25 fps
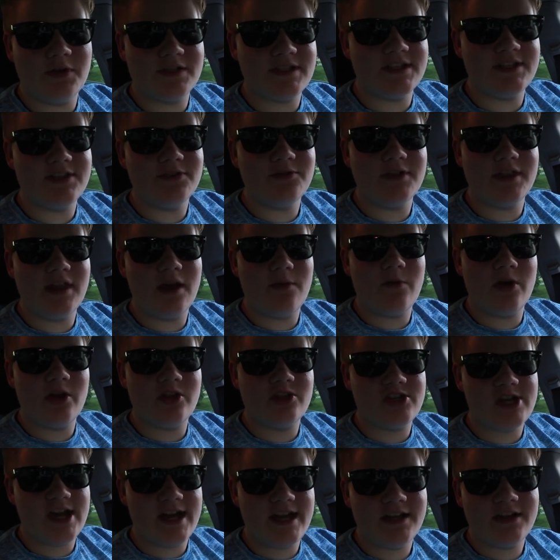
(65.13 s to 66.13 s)
wasn't doing that
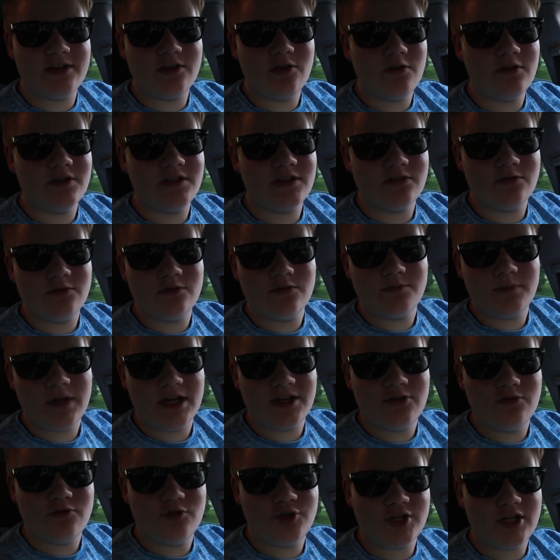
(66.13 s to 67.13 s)
much. I had to go into
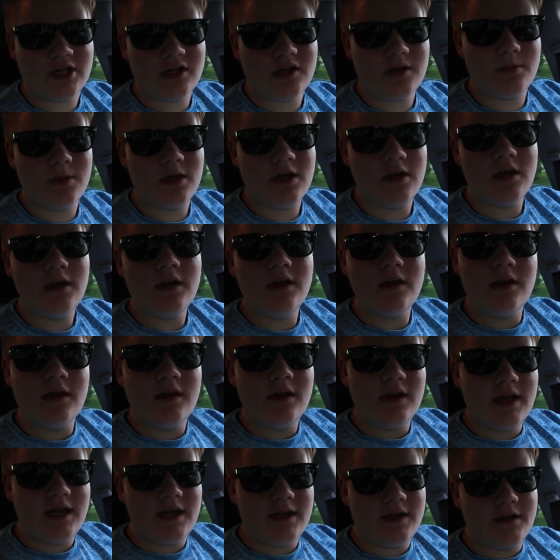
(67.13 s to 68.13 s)
my new job
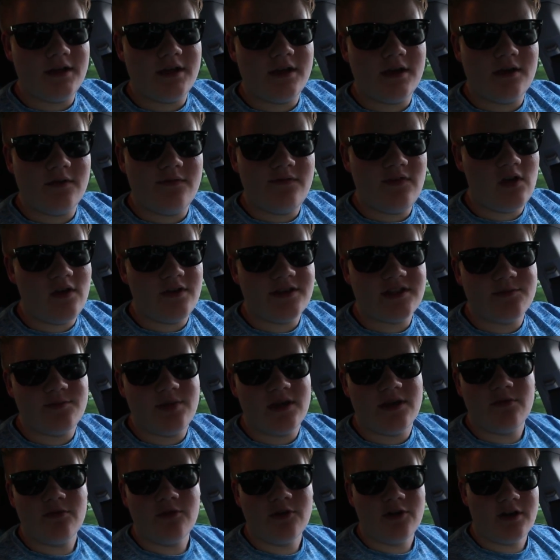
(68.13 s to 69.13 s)
and uh, fill out some
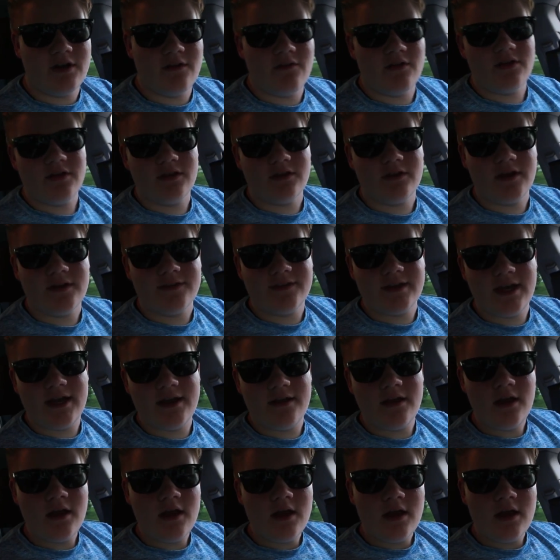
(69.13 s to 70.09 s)
paperwork and everything like that.